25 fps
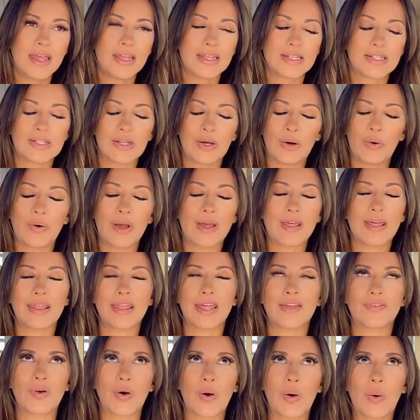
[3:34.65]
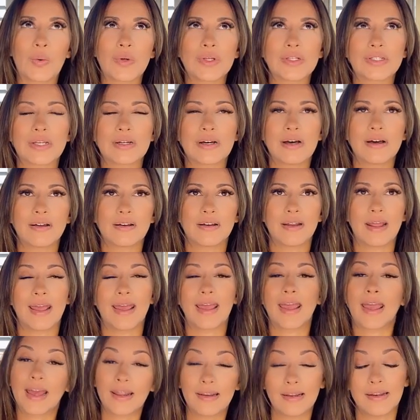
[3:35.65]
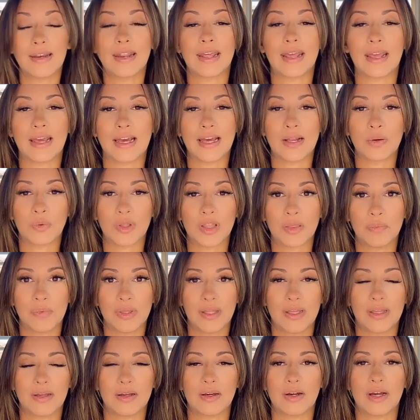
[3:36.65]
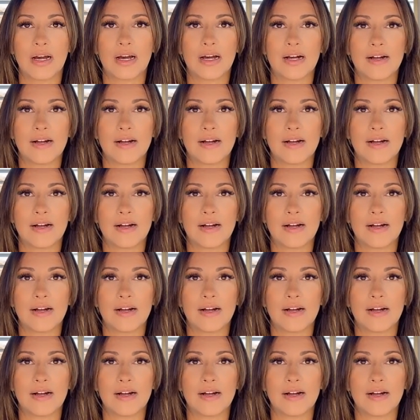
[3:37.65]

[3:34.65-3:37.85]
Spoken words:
So they've always gone hand in hand with me.